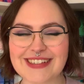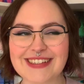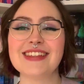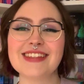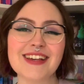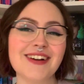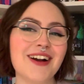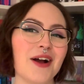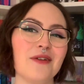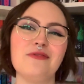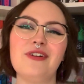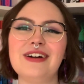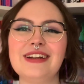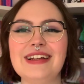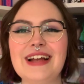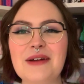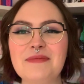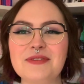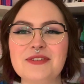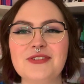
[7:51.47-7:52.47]
so I'm
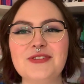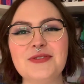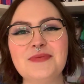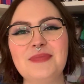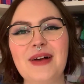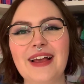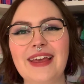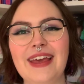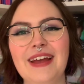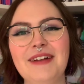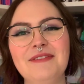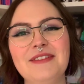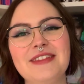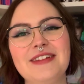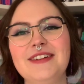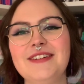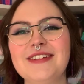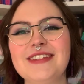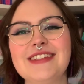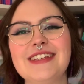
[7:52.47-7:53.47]
finally able to jump back in with a
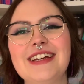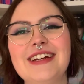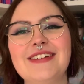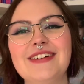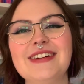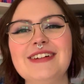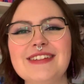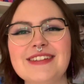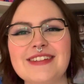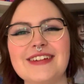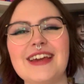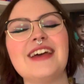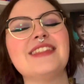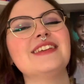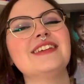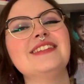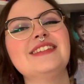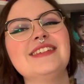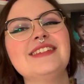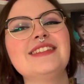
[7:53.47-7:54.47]
new series. So yeah,
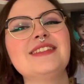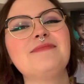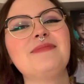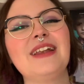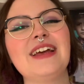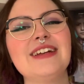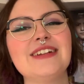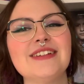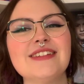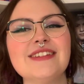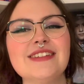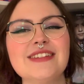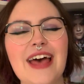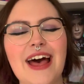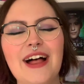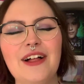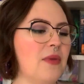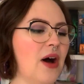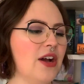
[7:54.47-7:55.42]
this is The Blade Itself.